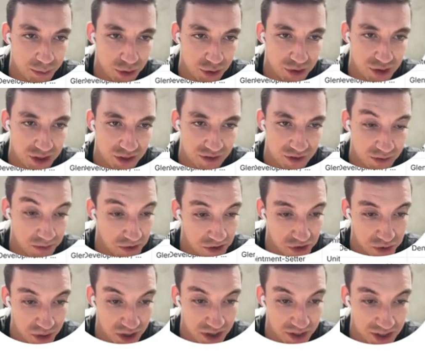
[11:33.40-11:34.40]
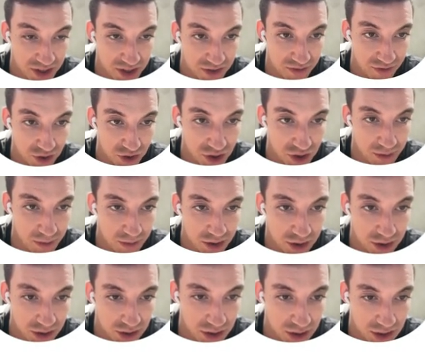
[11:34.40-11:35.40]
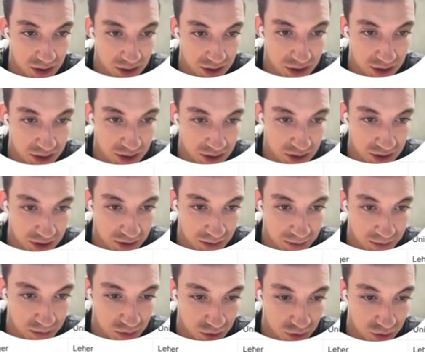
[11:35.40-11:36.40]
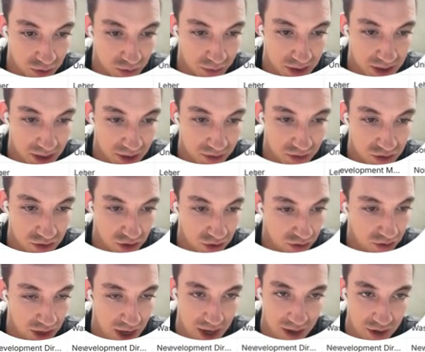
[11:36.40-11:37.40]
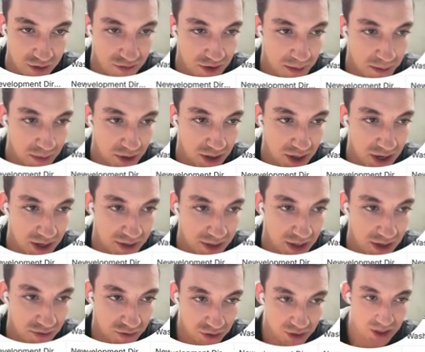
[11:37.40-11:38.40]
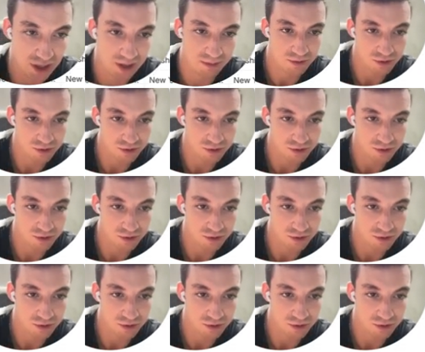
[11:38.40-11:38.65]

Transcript: posted from the 26th of October. All the way down to November, and then if we keep